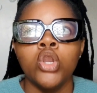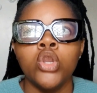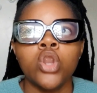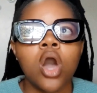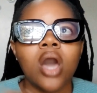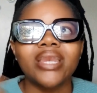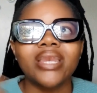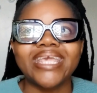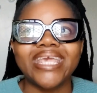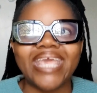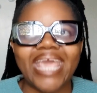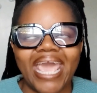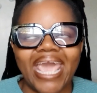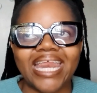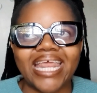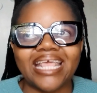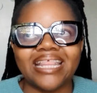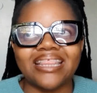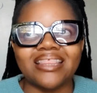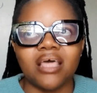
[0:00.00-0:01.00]
not
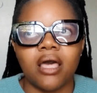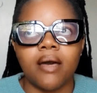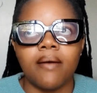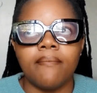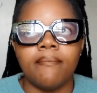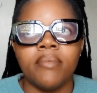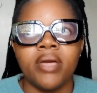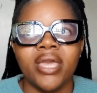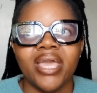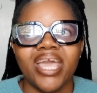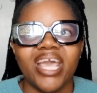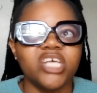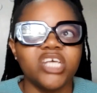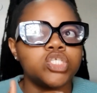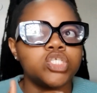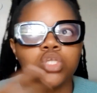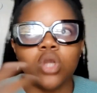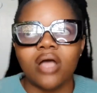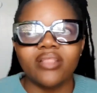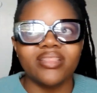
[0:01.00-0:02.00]
getting them
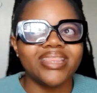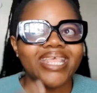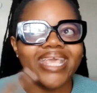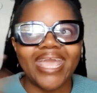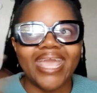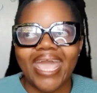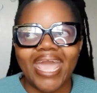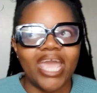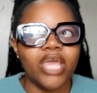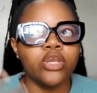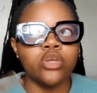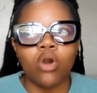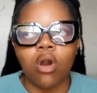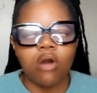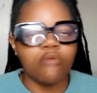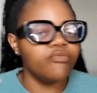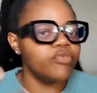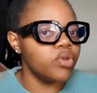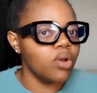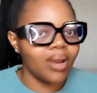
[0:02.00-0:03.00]
is not the end
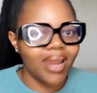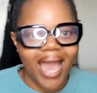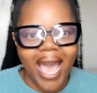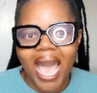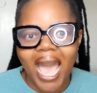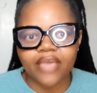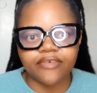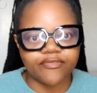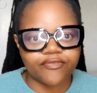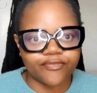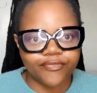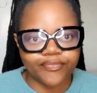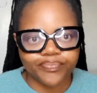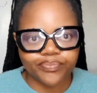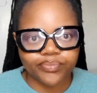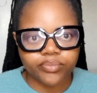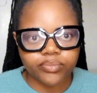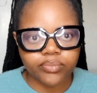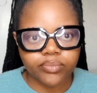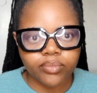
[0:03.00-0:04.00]
of your life.
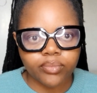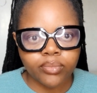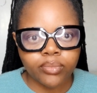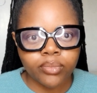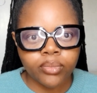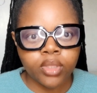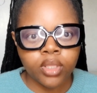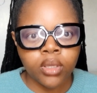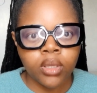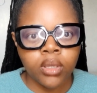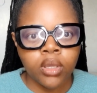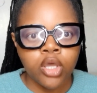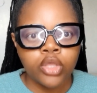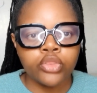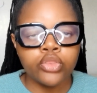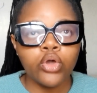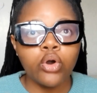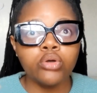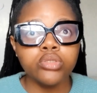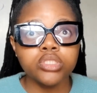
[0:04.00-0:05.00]

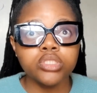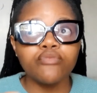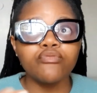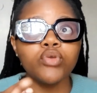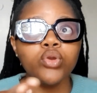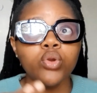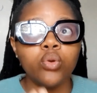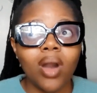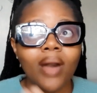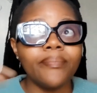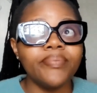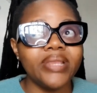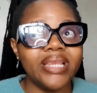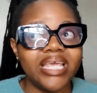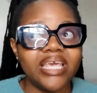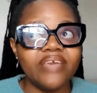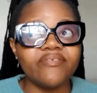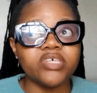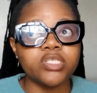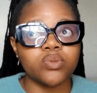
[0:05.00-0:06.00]
Those of you who are
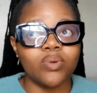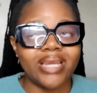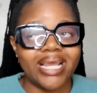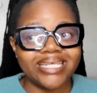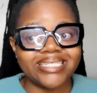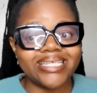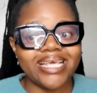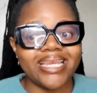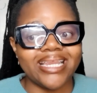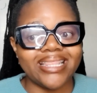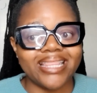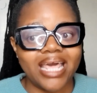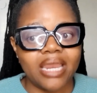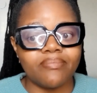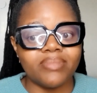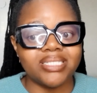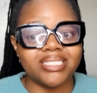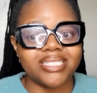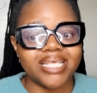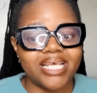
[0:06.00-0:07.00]
believers, when I said in
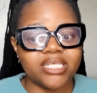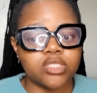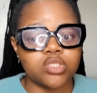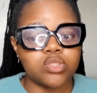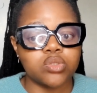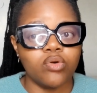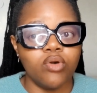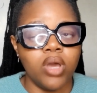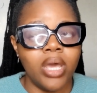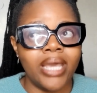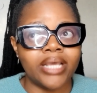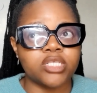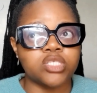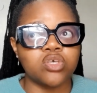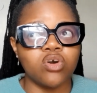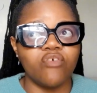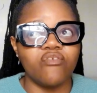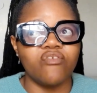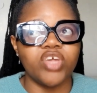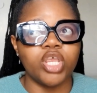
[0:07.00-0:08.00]
that Miss
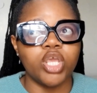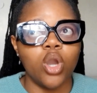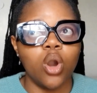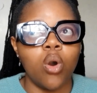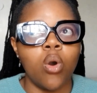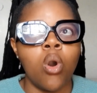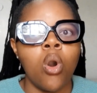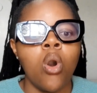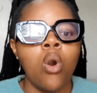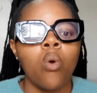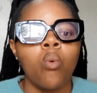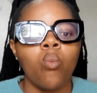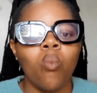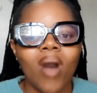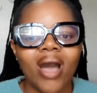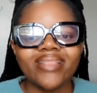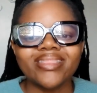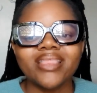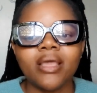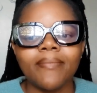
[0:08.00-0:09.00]
EXO video,
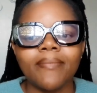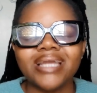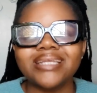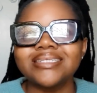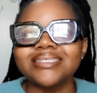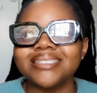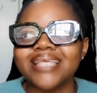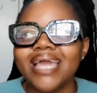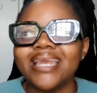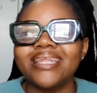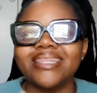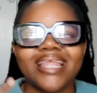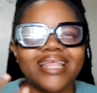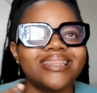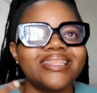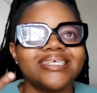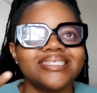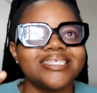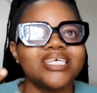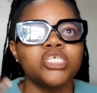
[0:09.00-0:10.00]
want them understanding
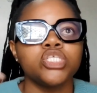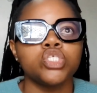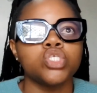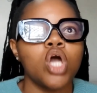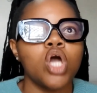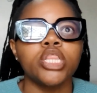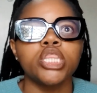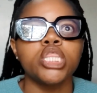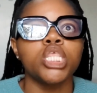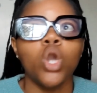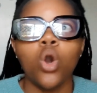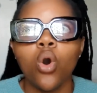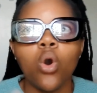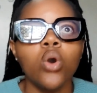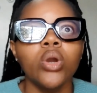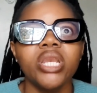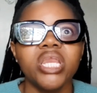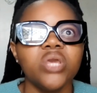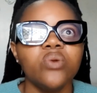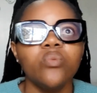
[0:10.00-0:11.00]
that this is not the
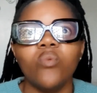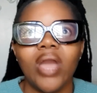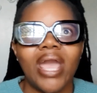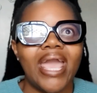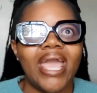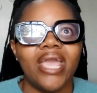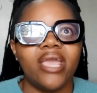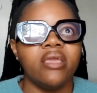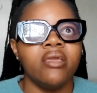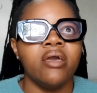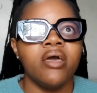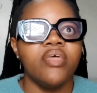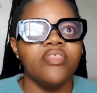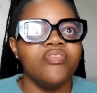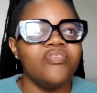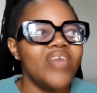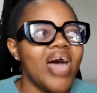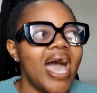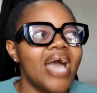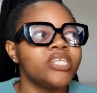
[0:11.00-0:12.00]
only way
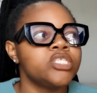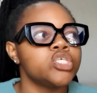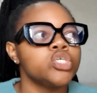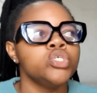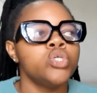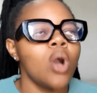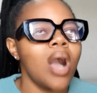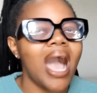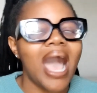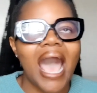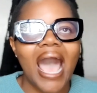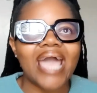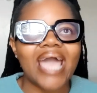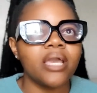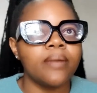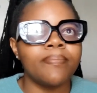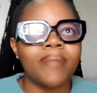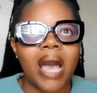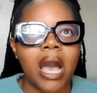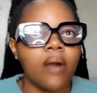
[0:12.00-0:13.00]
that your
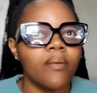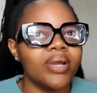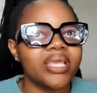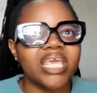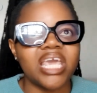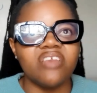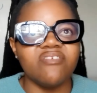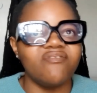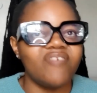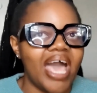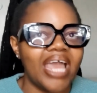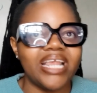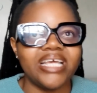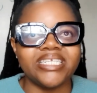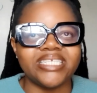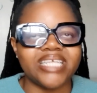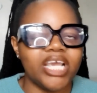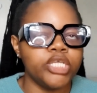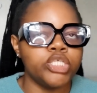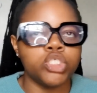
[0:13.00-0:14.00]
higher power can
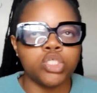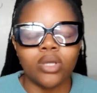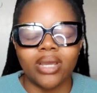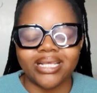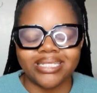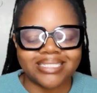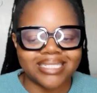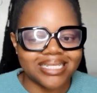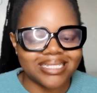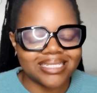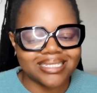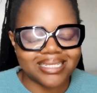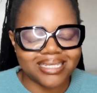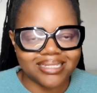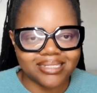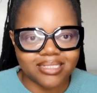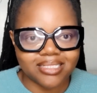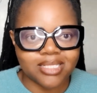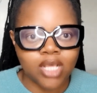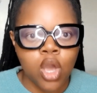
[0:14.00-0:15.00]
validate your
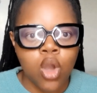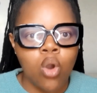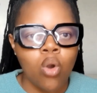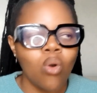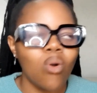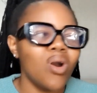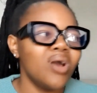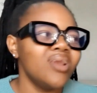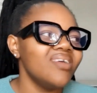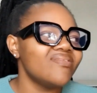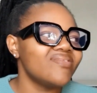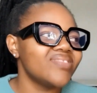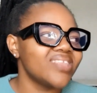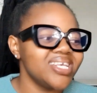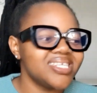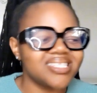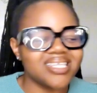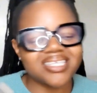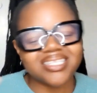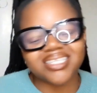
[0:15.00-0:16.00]
existence. All of
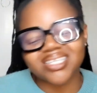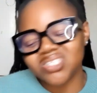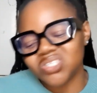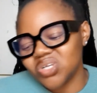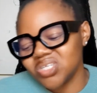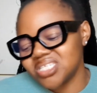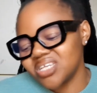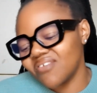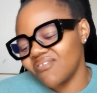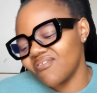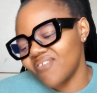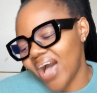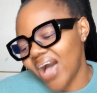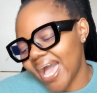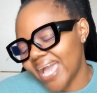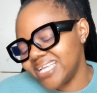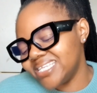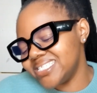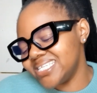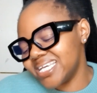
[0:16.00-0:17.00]
this is your
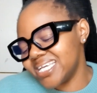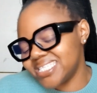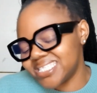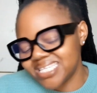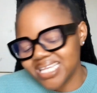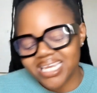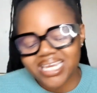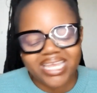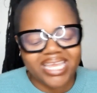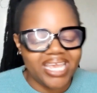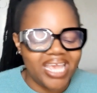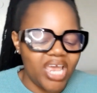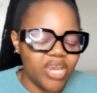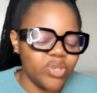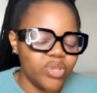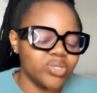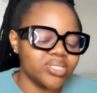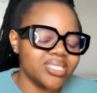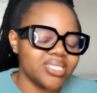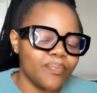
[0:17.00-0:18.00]
divine destiny,
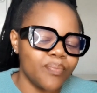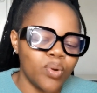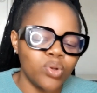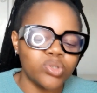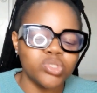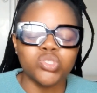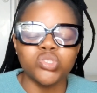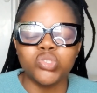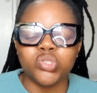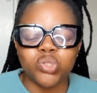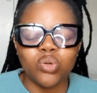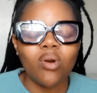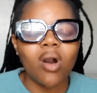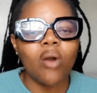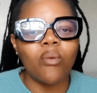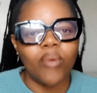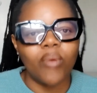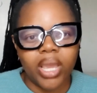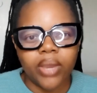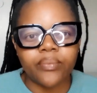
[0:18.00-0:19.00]
and you're supposed to do
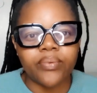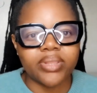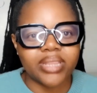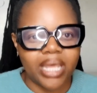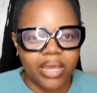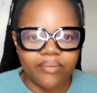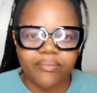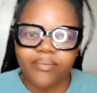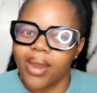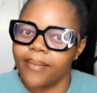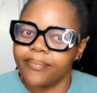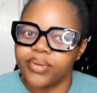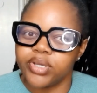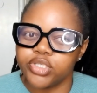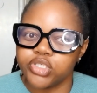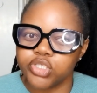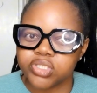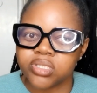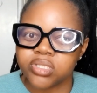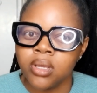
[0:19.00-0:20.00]
away with that
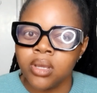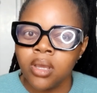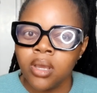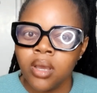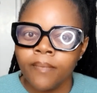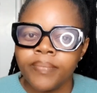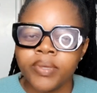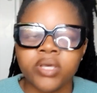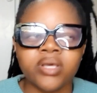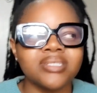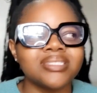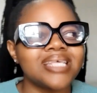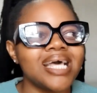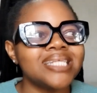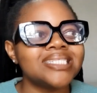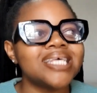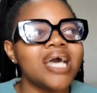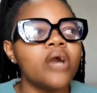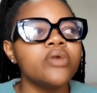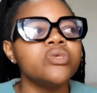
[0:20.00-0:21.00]
rubbish, because
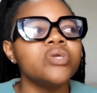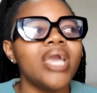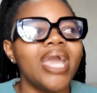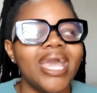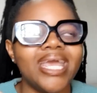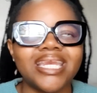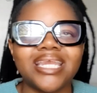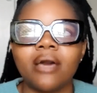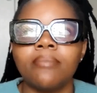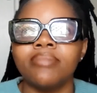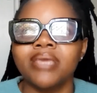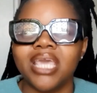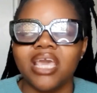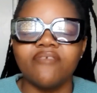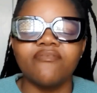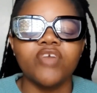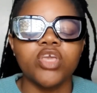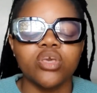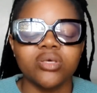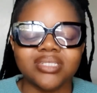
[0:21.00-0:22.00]
that's how you end up
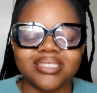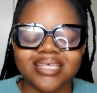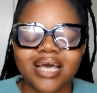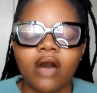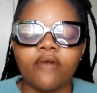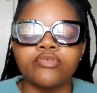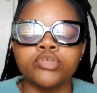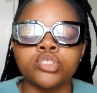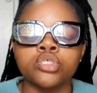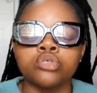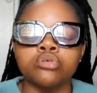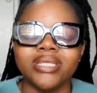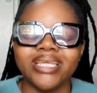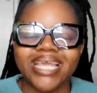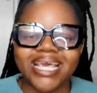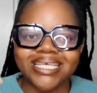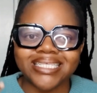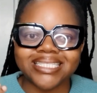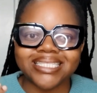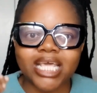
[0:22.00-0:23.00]
giving yourself to
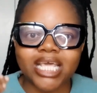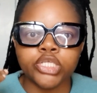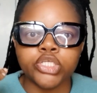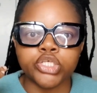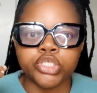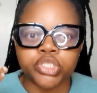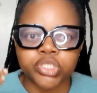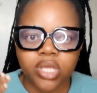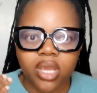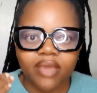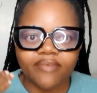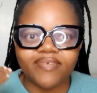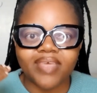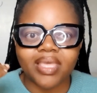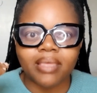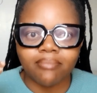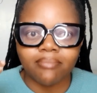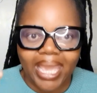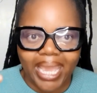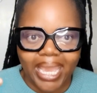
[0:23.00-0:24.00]
less than
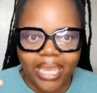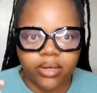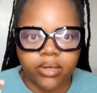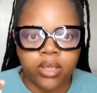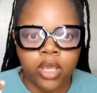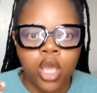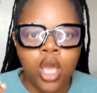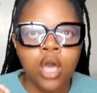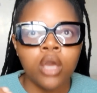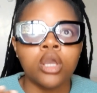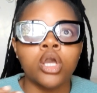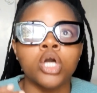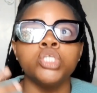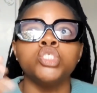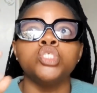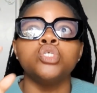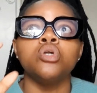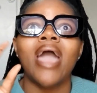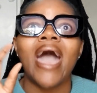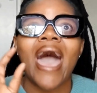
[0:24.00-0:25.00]
deserving men,
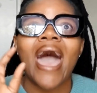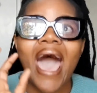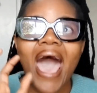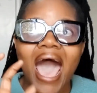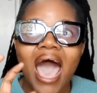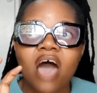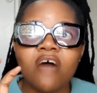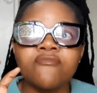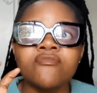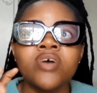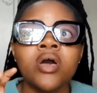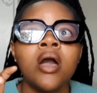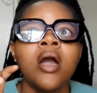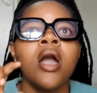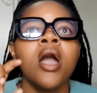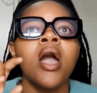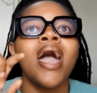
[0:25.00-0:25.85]
because you have